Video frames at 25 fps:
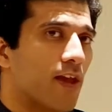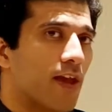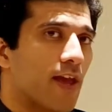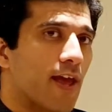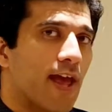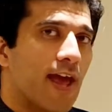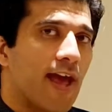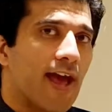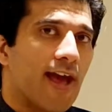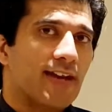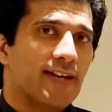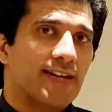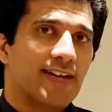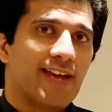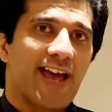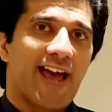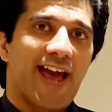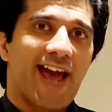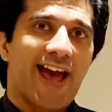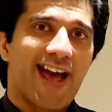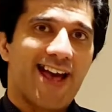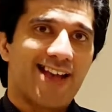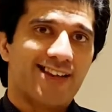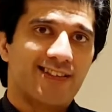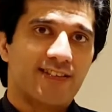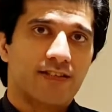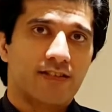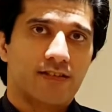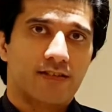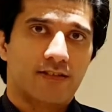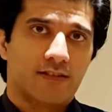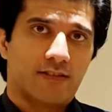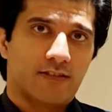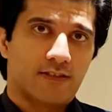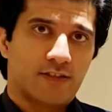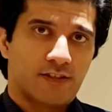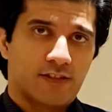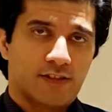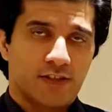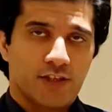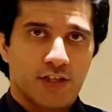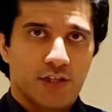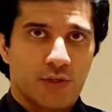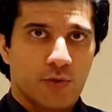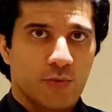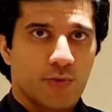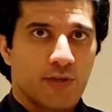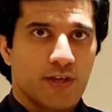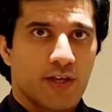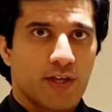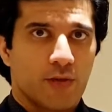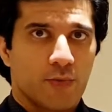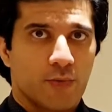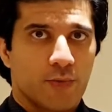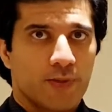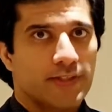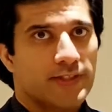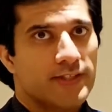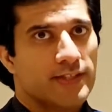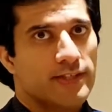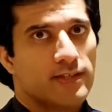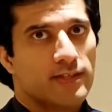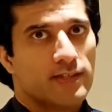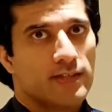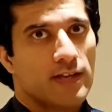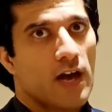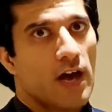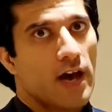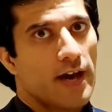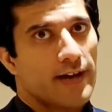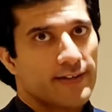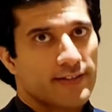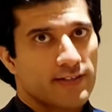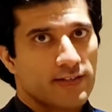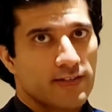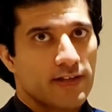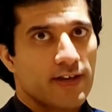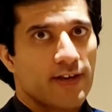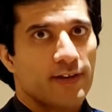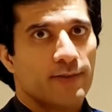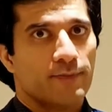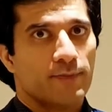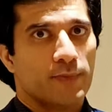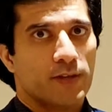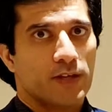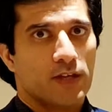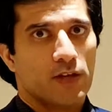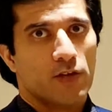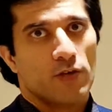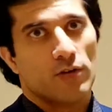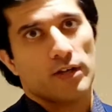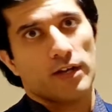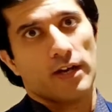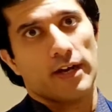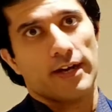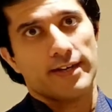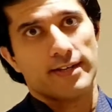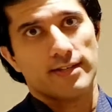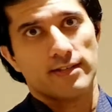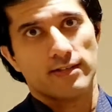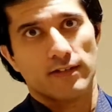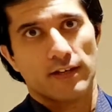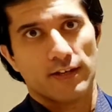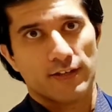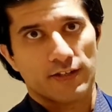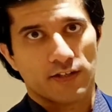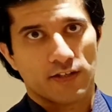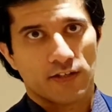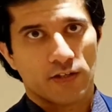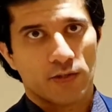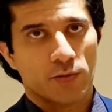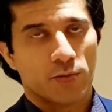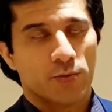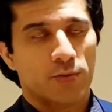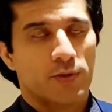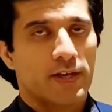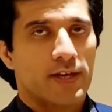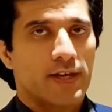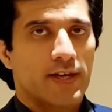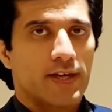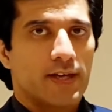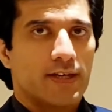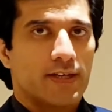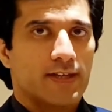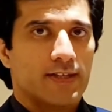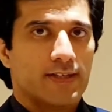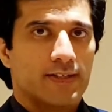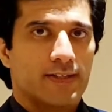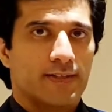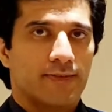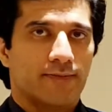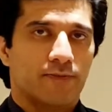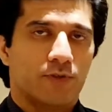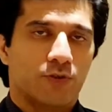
and as the UE with its RSRP or RSRQ uh,